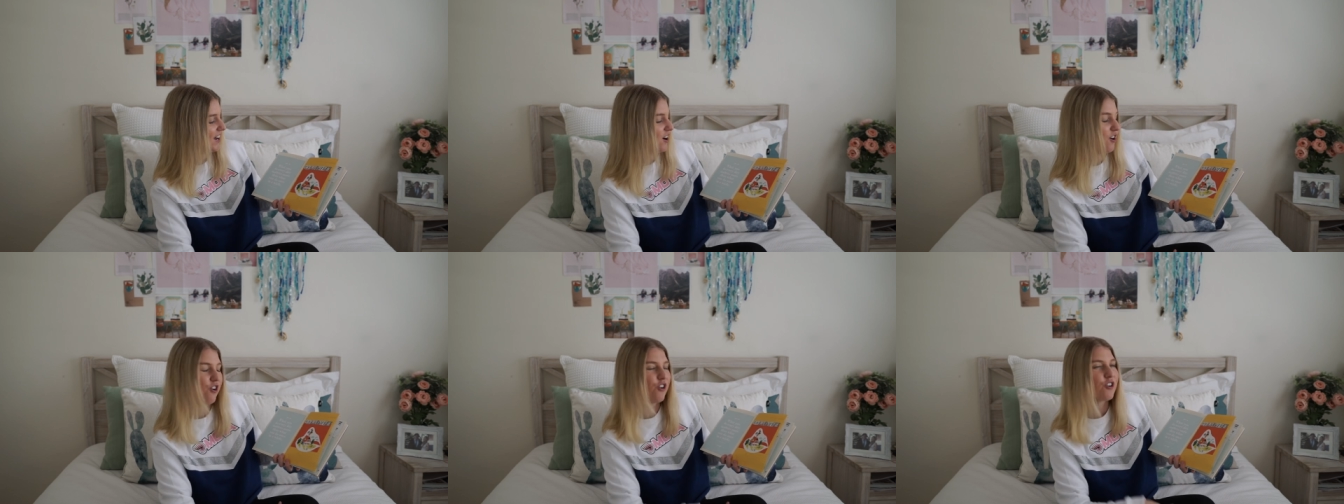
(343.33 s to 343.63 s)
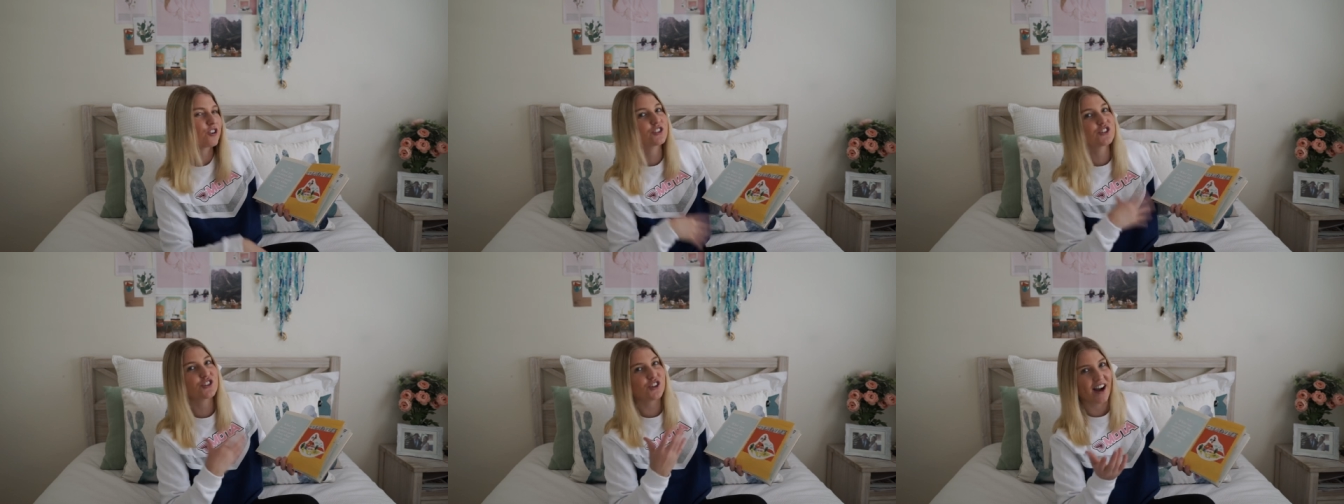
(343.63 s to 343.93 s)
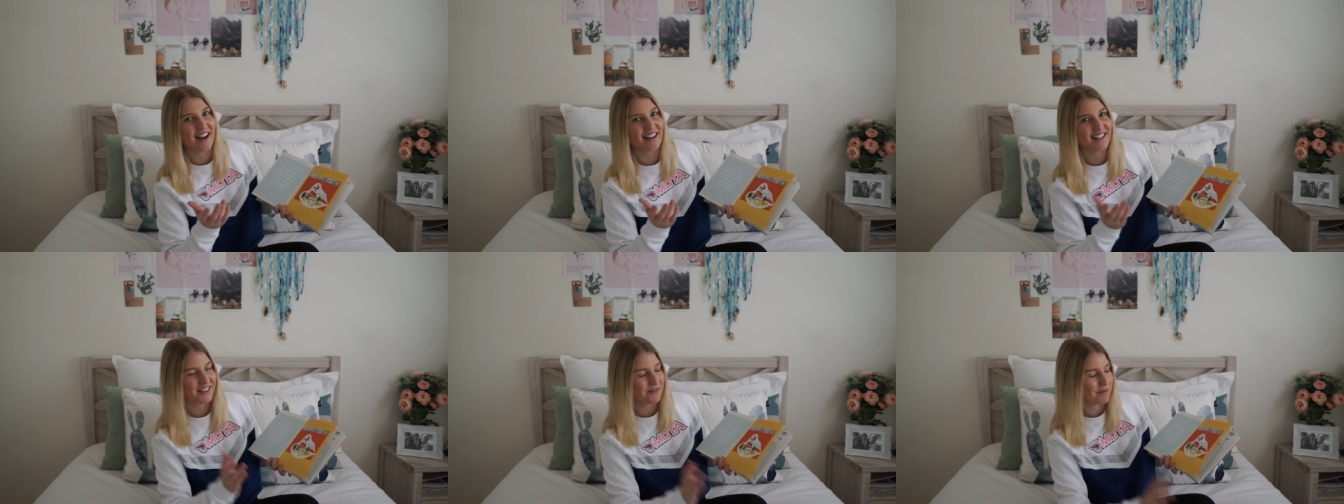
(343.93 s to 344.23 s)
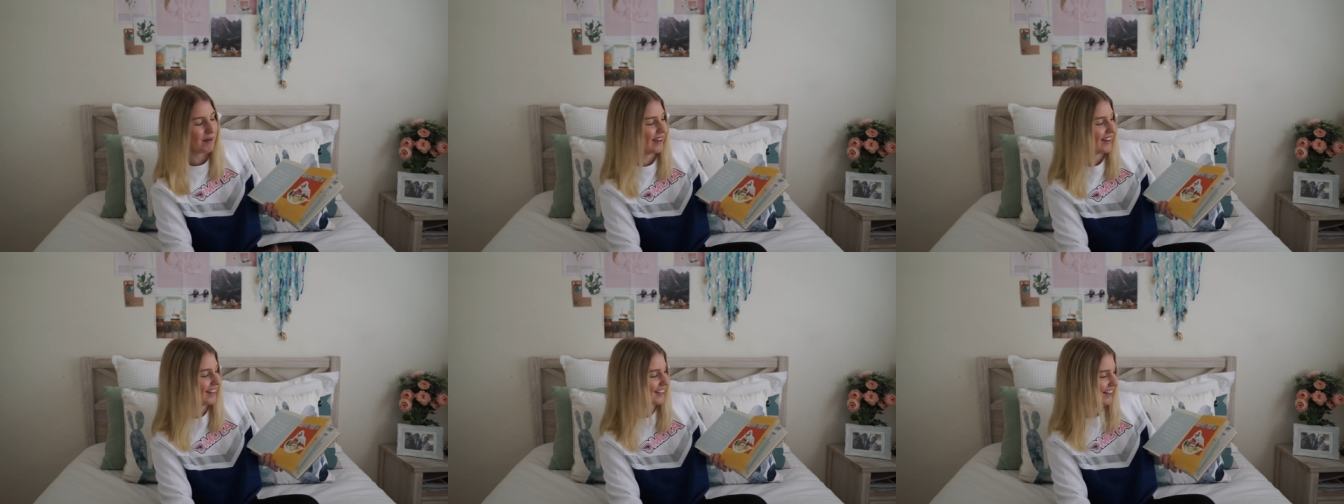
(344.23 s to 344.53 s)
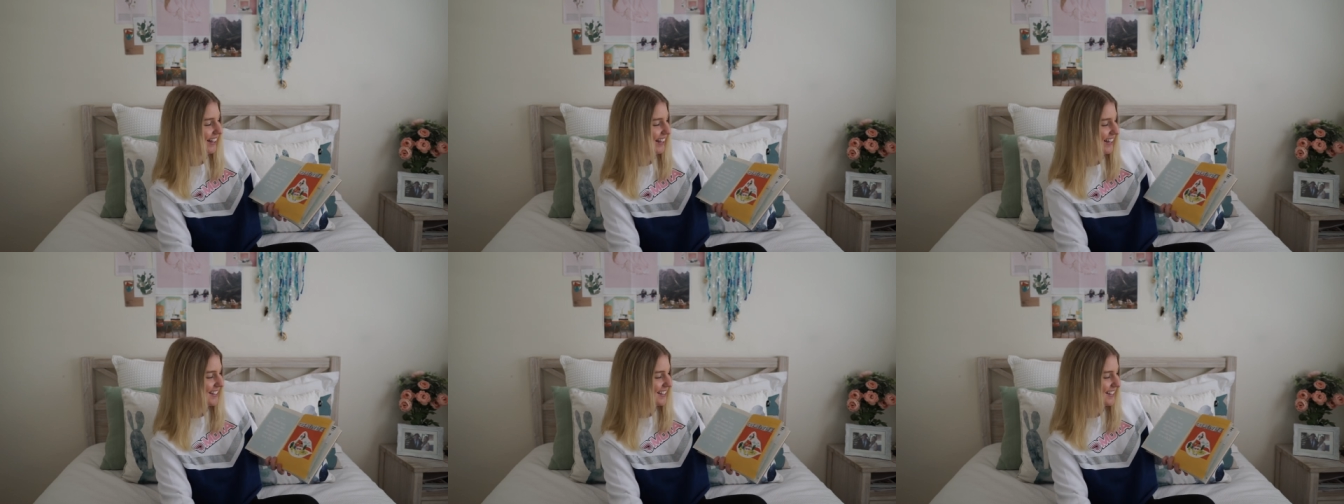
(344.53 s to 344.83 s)
or try to be at
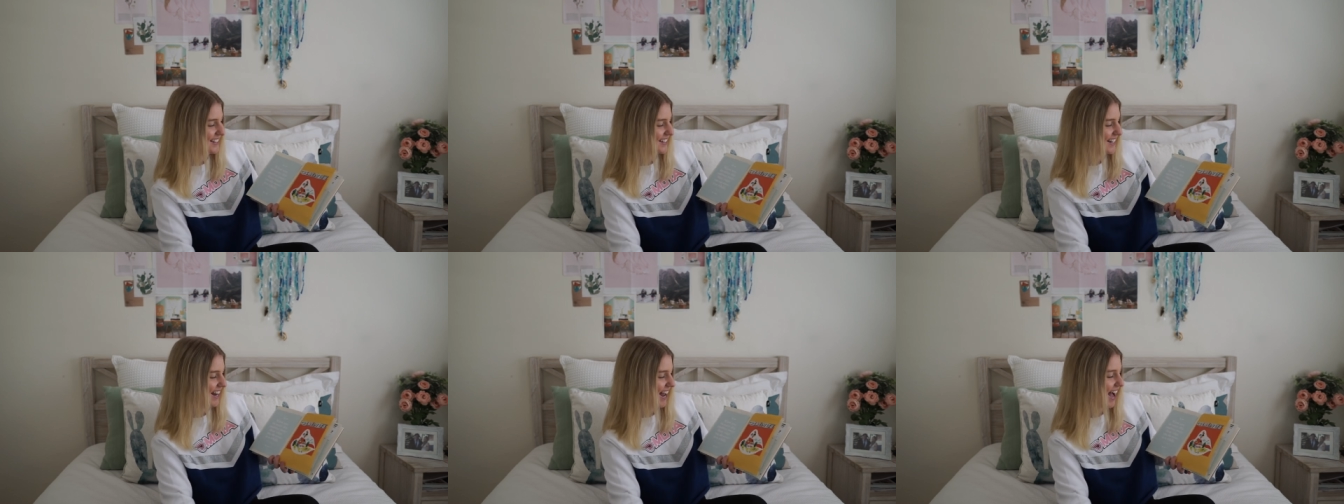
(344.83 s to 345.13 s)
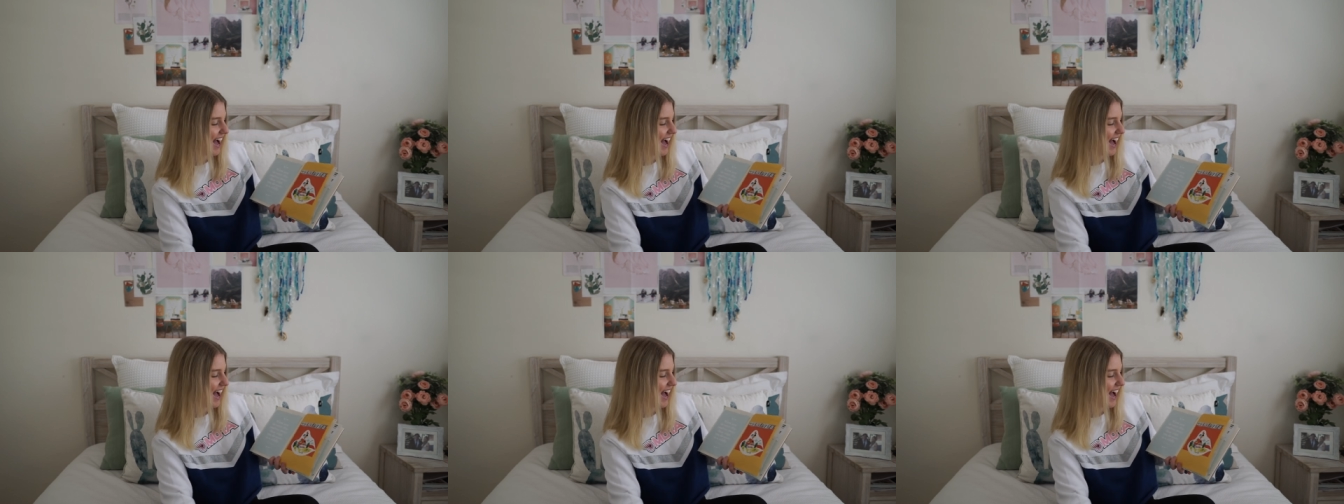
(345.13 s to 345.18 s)
least.